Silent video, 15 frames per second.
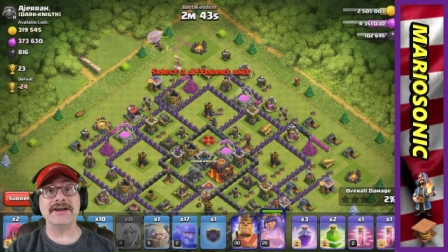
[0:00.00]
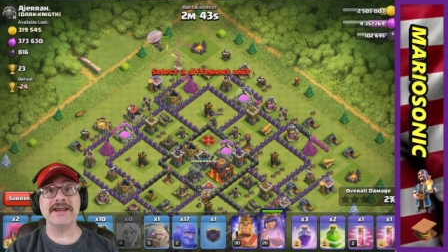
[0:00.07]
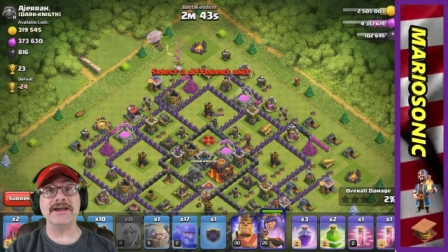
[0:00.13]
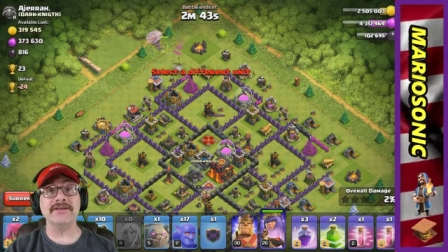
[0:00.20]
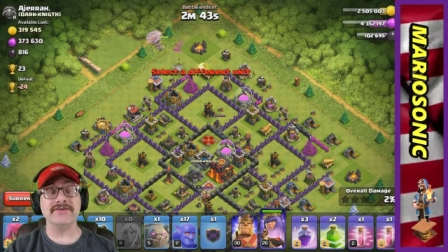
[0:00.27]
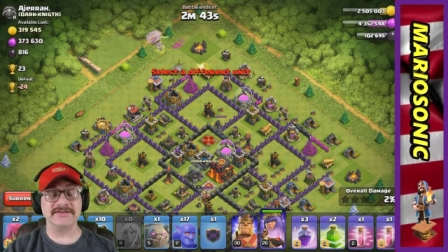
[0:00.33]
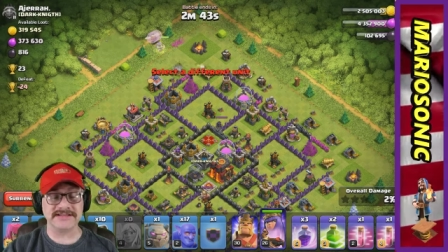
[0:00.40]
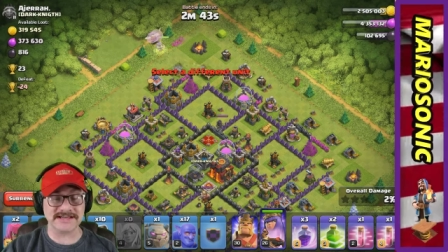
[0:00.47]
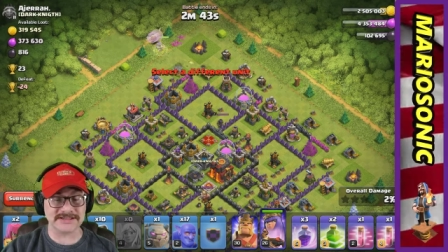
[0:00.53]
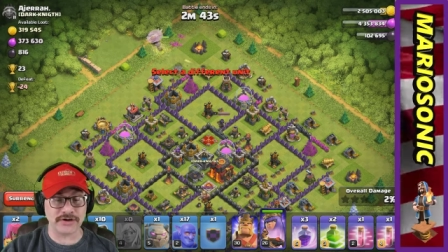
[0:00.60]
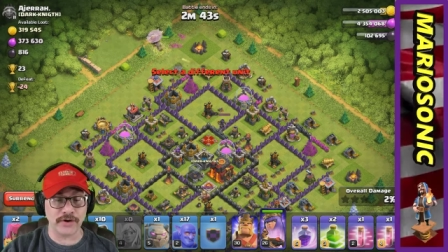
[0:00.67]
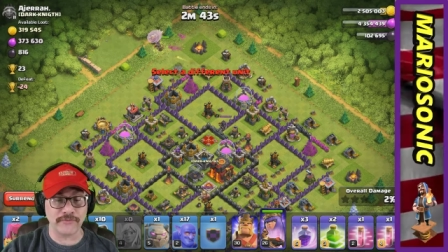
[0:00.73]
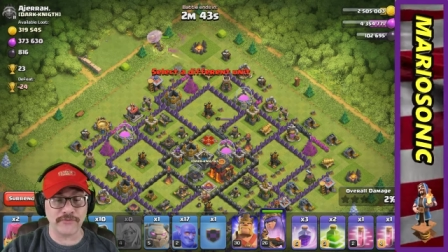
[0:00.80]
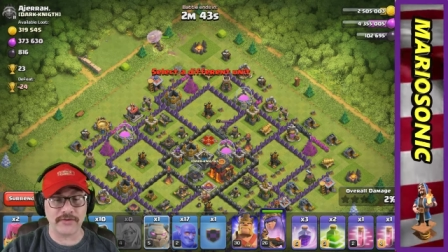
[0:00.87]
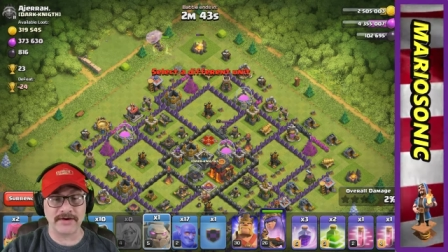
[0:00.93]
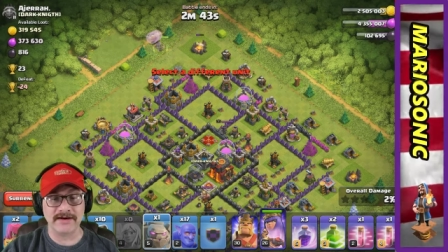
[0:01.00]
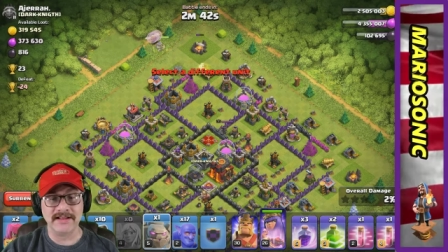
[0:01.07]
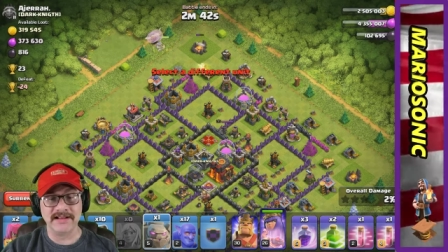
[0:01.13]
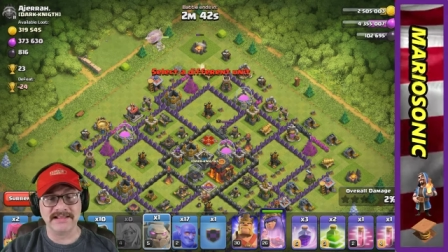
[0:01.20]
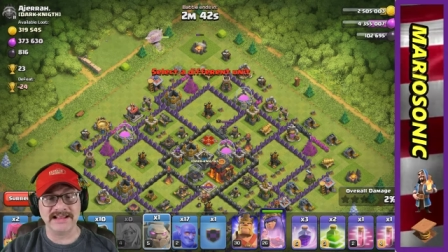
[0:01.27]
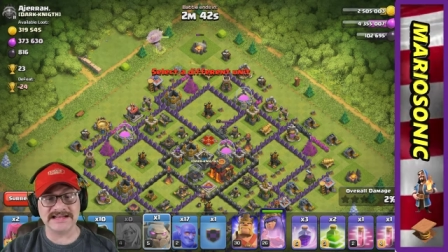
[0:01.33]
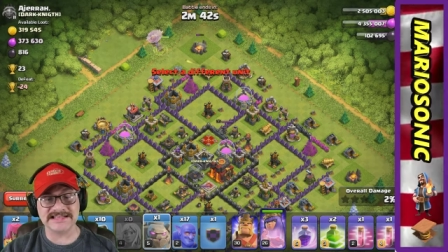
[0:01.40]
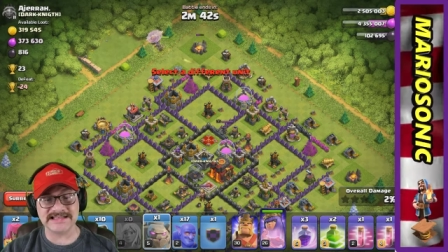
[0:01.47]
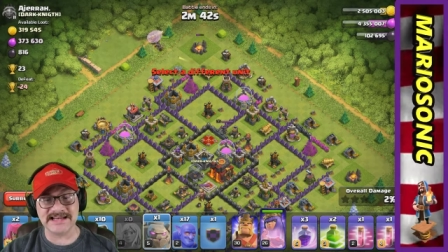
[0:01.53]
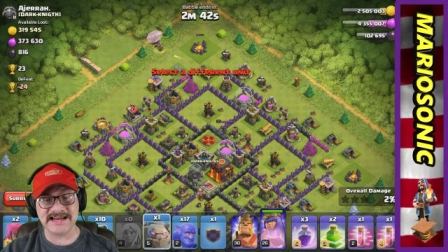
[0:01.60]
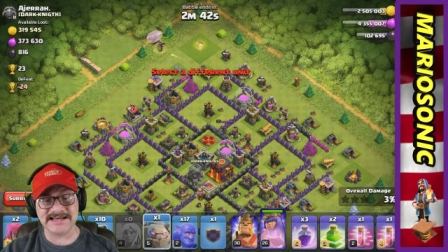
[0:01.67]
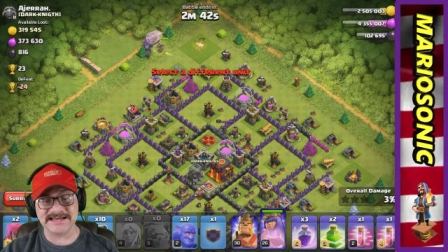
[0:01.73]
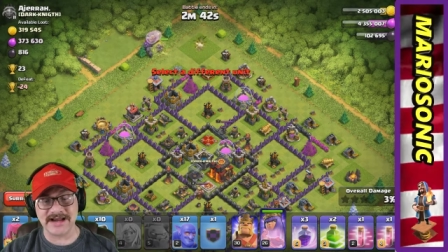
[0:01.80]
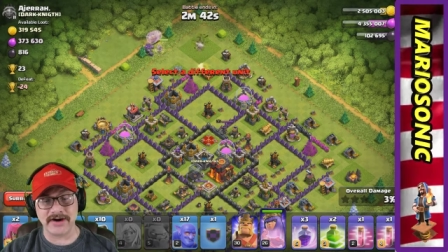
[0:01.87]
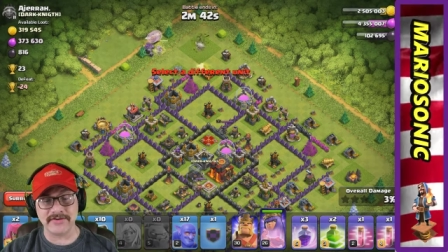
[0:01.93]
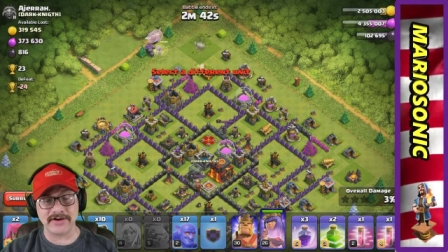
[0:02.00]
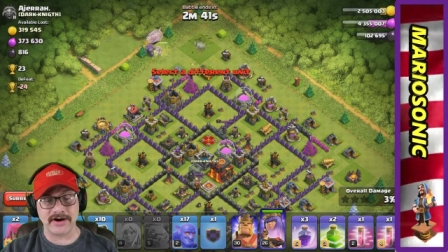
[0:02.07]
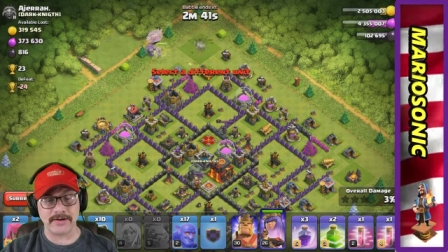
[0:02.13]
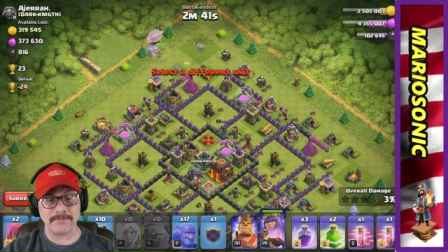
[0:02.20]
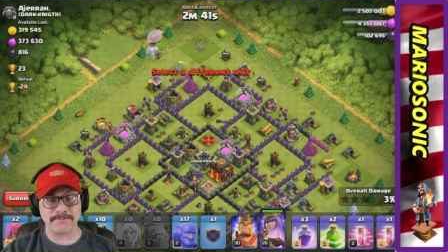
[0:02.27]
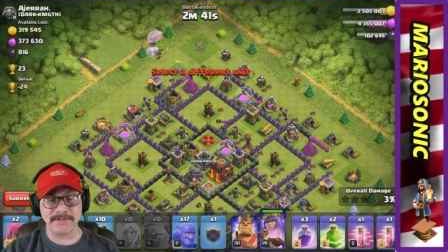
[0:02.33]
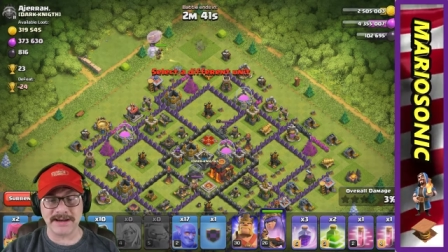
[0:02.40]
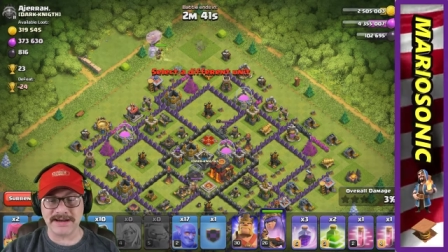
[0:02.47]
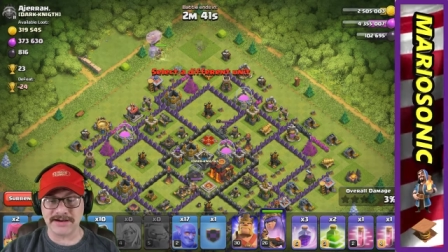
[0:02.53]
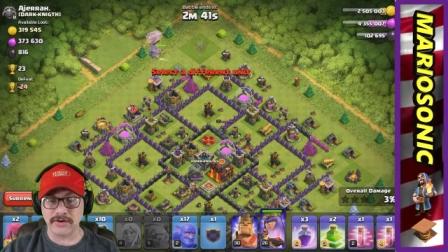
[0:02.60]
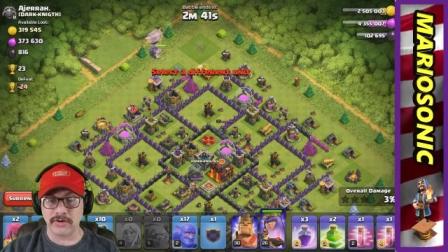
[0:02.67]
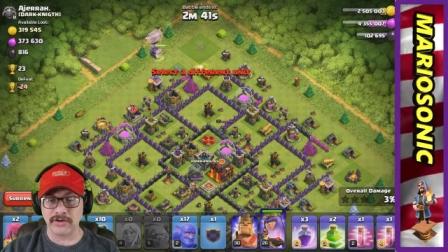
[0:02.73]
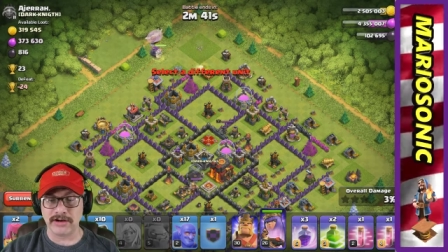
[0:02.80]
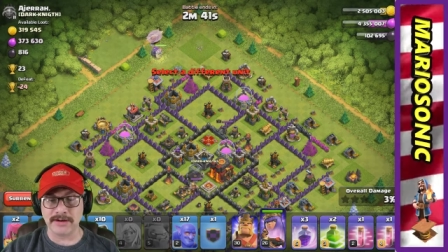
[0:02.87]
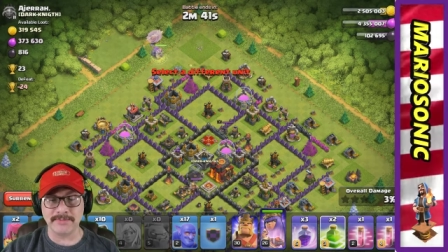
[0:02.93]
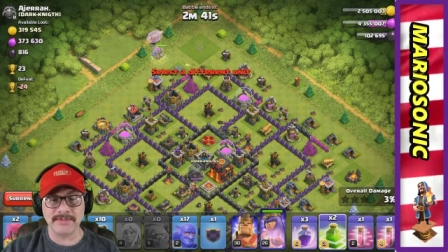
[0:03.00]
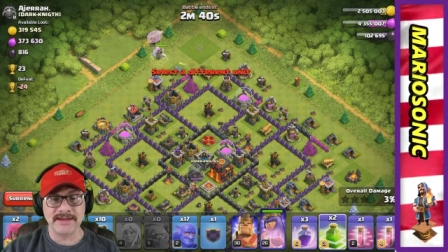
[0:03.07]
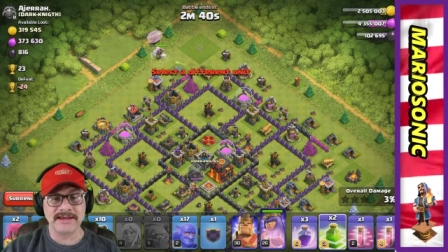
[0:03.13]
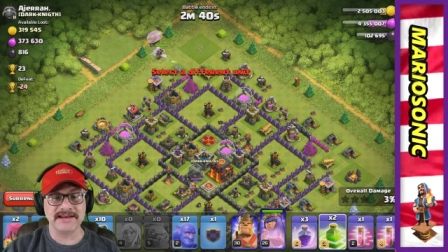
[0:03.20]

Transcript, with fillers: healers. Let's go for it. Let's lay down our big golem.